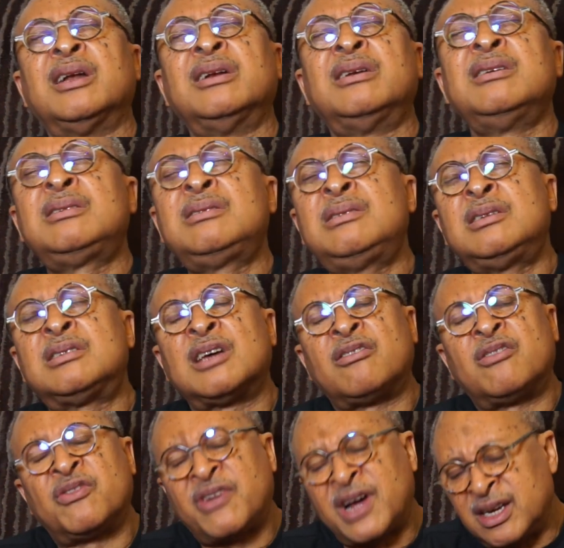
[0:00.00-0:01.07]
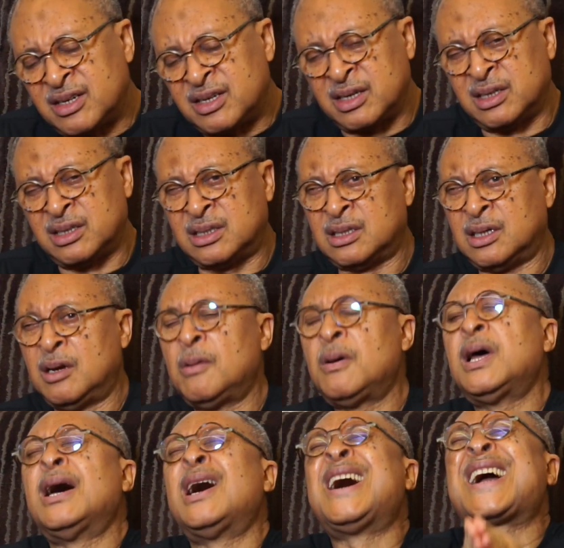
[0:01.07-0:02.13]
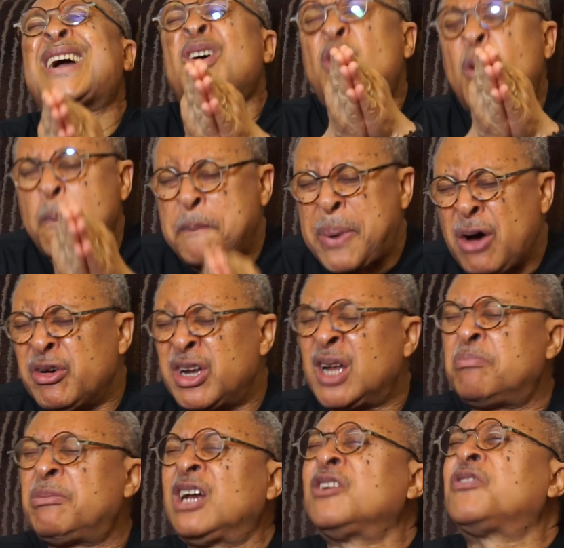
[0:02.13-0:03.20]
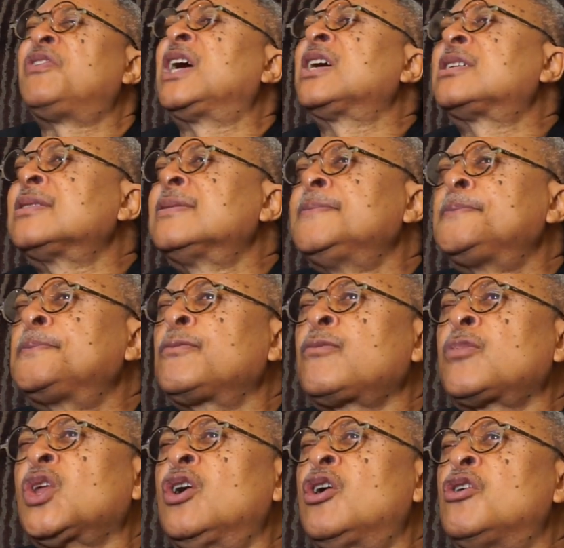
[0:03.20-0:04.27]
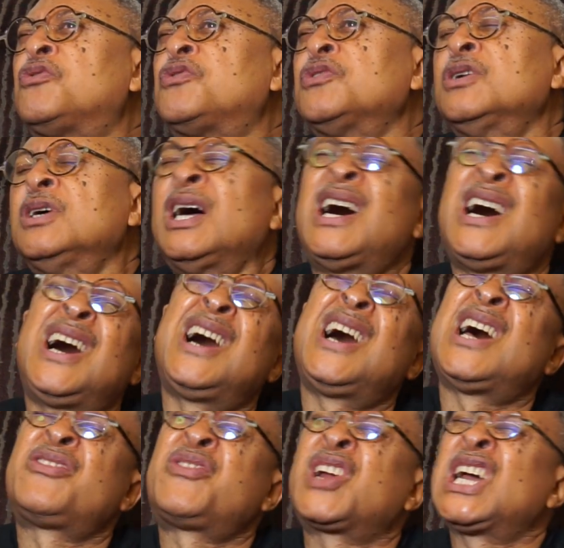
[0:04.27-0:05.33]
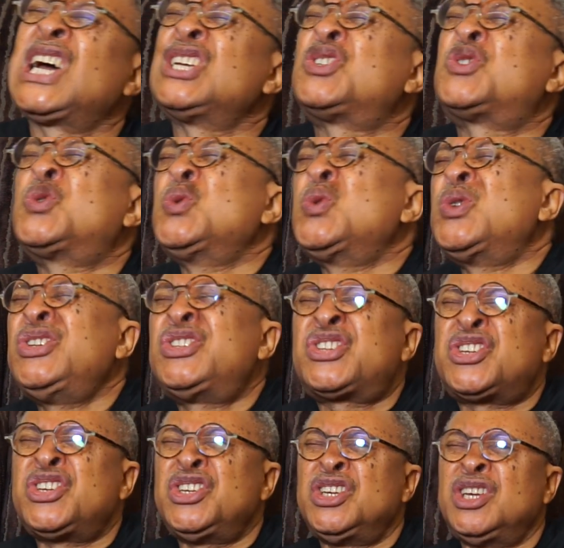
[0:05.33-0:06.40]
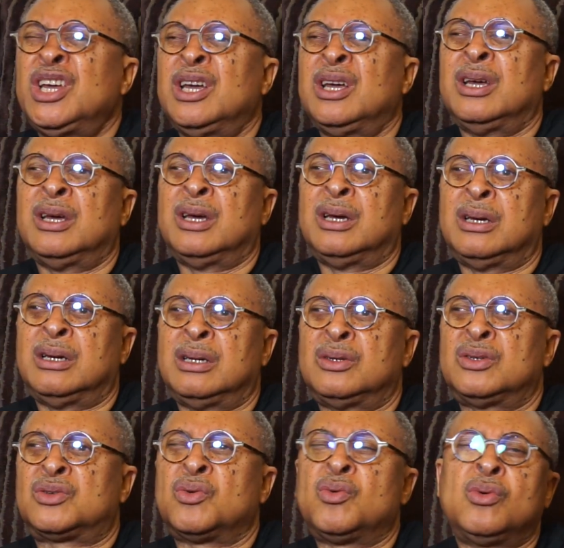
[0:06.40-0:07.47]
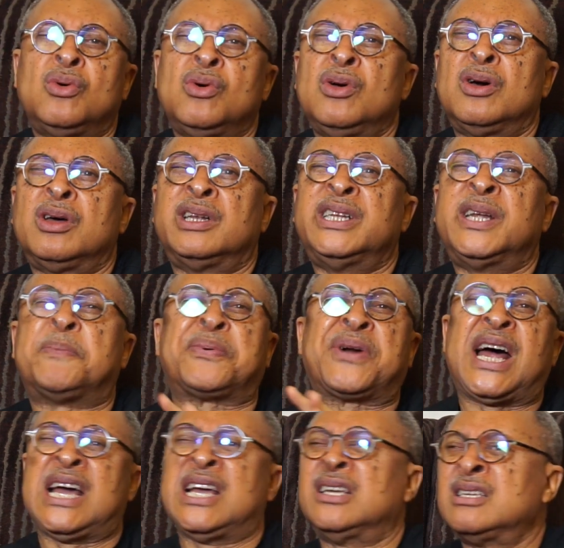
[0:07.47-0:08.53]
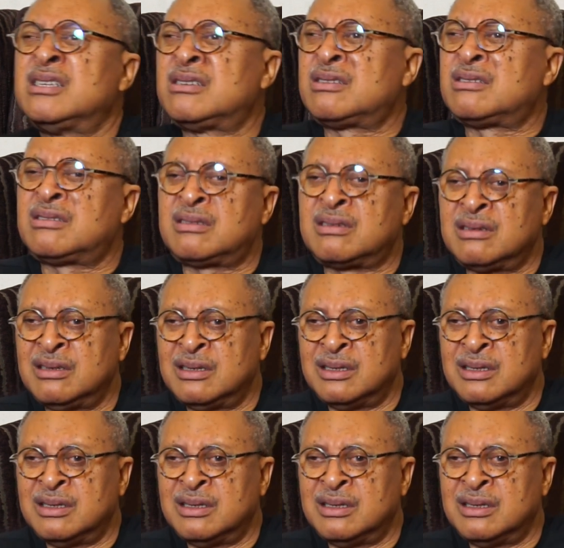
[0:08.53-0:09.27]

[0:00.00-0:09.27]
This disadvantage, compounded by the fact of, Africa is too risky, so the price